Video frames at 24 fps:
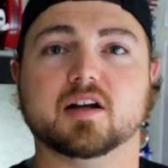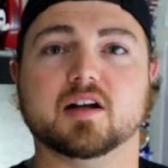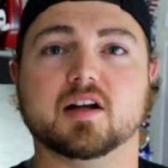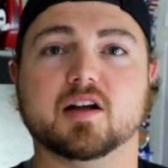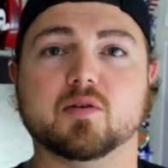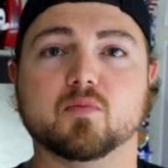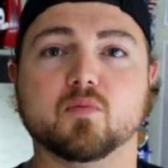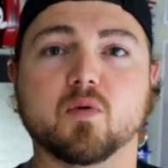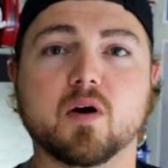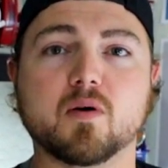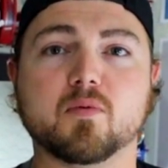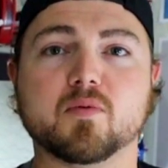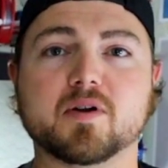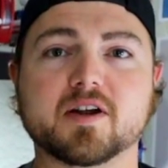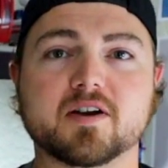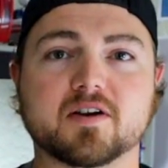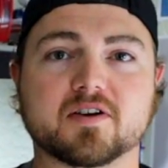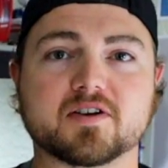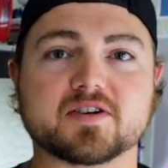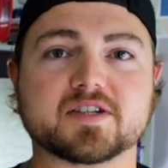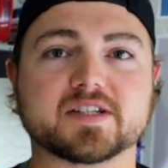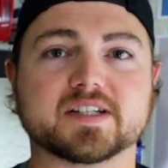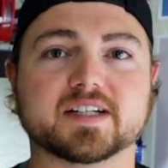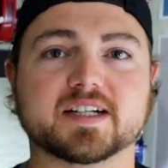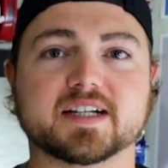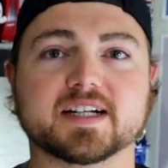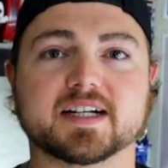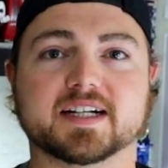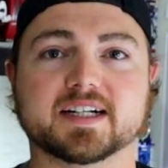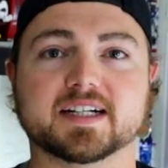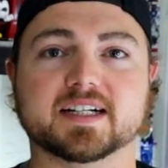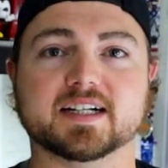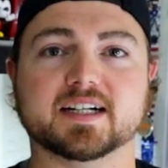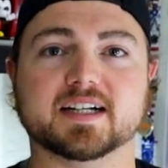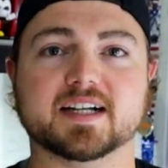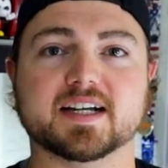and what we are
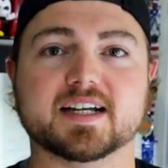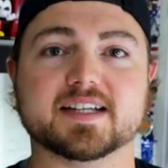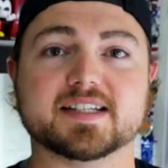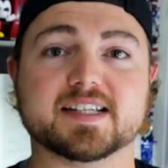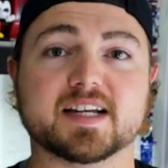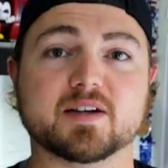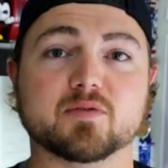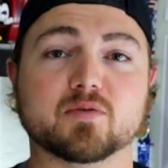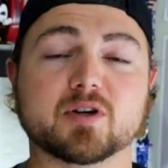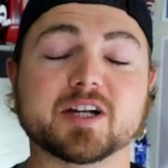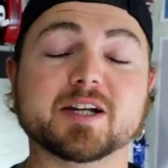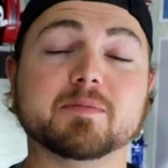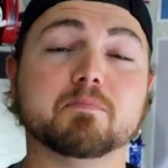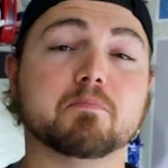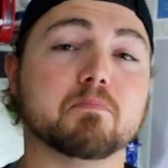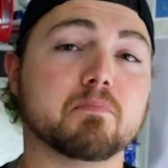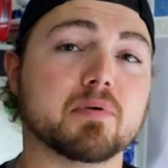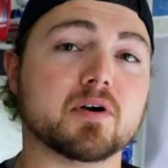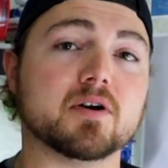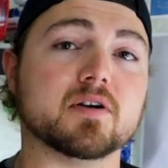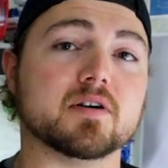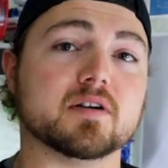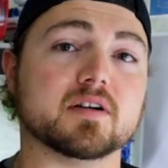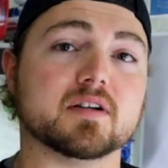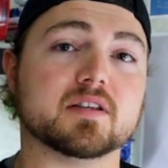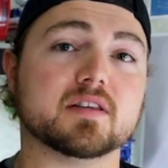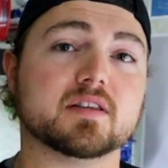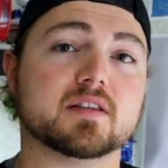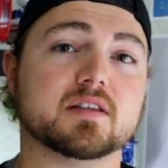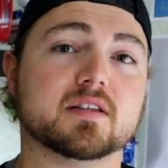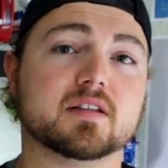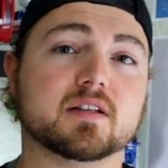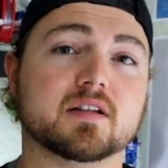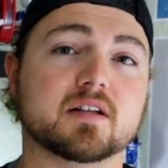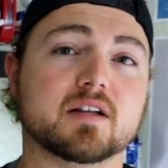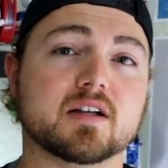seeing is a rebirth